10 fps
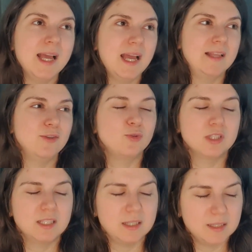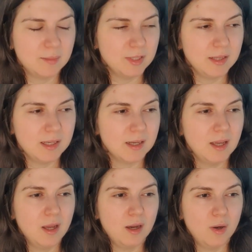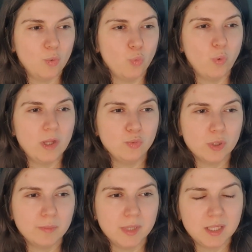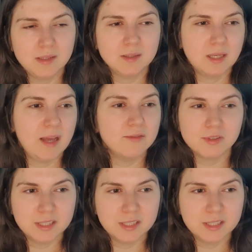and you can say something like, when we meet every